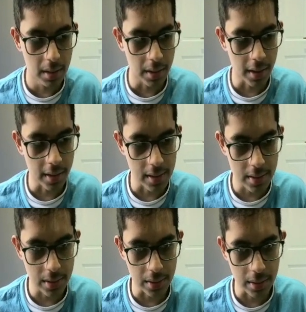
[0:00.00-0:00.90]
Okay,
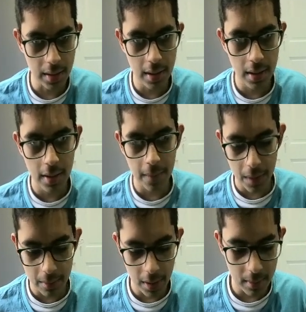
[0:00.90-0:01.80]
so
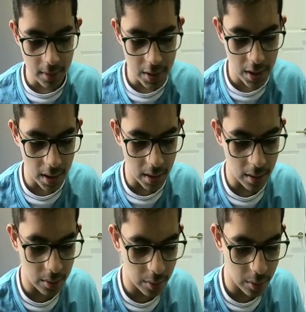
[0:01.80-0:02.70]
pretty much
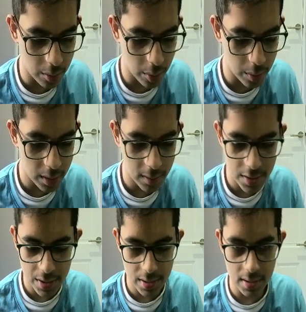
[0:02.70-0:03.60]
what the
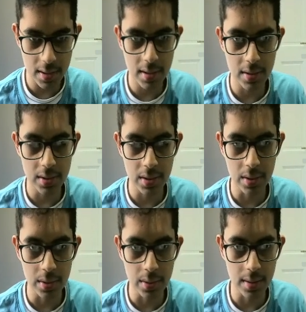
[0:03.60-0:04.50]
question is asking us to
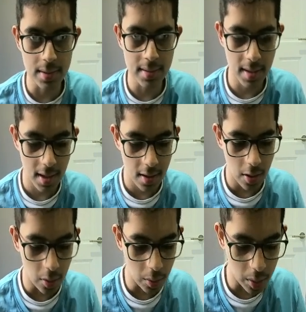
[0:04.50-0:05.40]
do is,
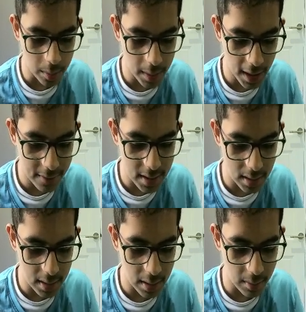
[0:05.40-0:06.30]
we have a
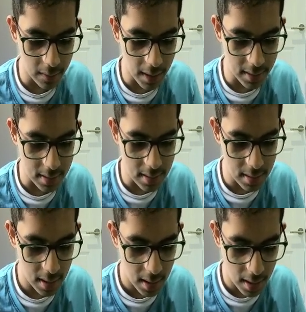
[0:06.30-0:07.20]
certain number of
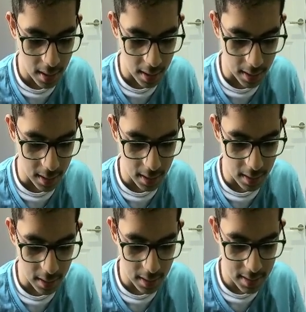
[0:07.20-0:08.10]
letters, like
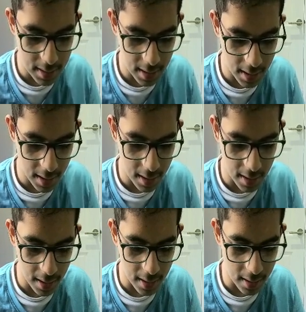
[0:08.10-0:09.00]
let's say
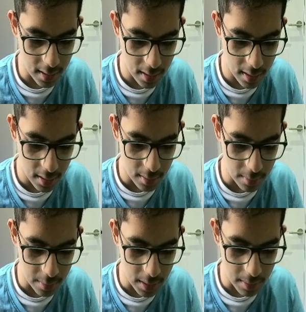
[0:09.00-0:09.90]
A,
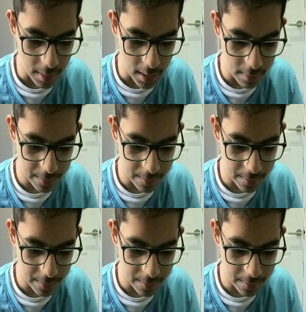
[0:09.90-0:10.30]
B, B,